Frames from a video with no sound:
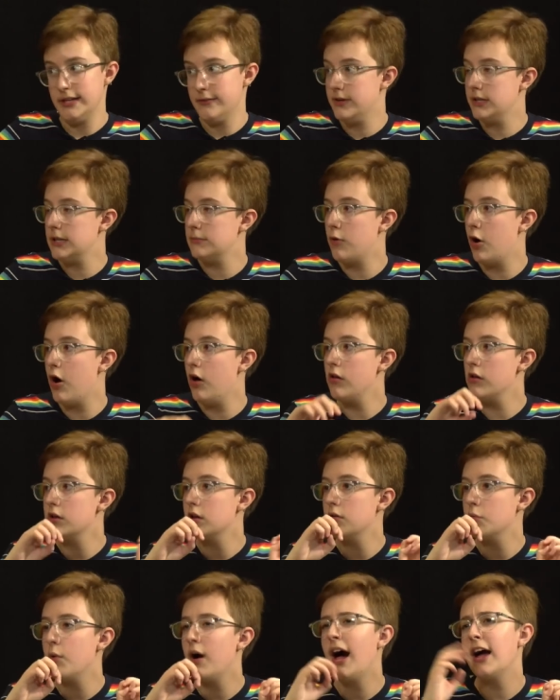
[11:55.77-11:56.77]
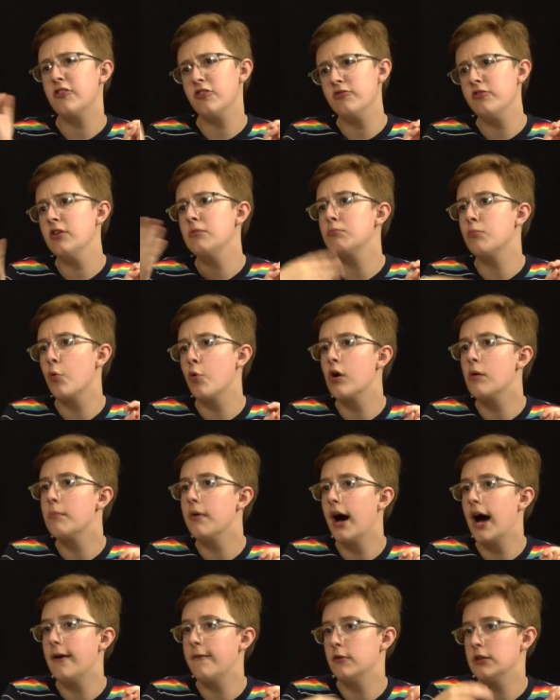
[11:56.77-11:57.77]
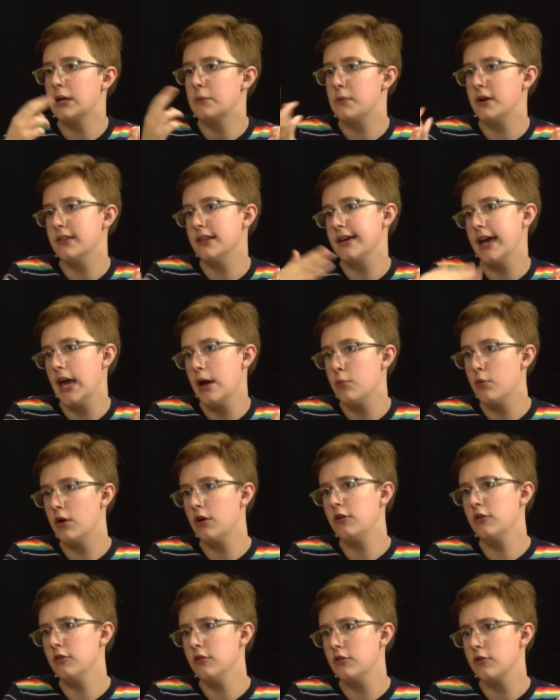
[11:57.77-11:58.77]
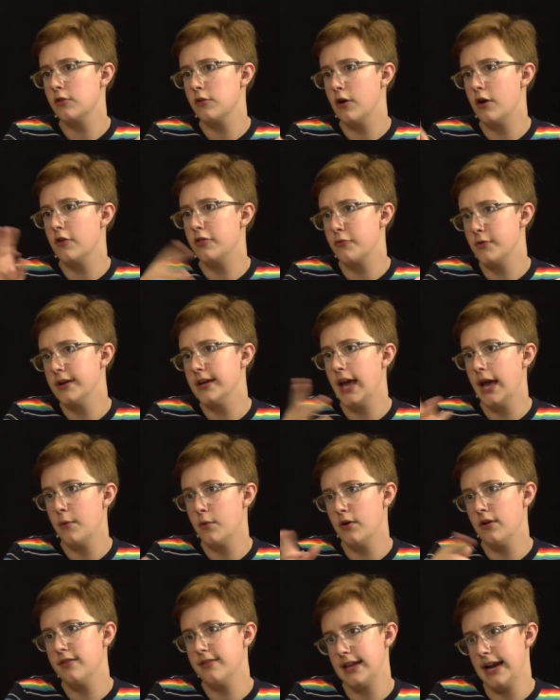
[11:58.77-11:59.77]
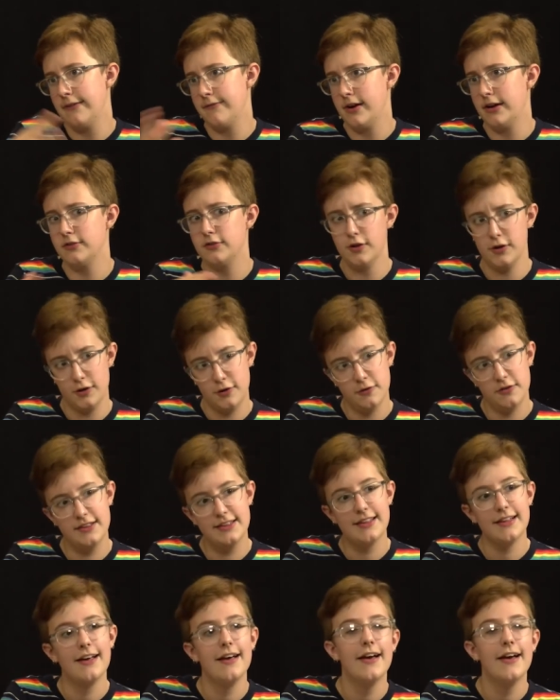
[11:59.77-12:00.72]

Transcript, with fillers: I read them all. Well, I should have more, but I've only read the gay ones. So there are three gay ones, and I've read those.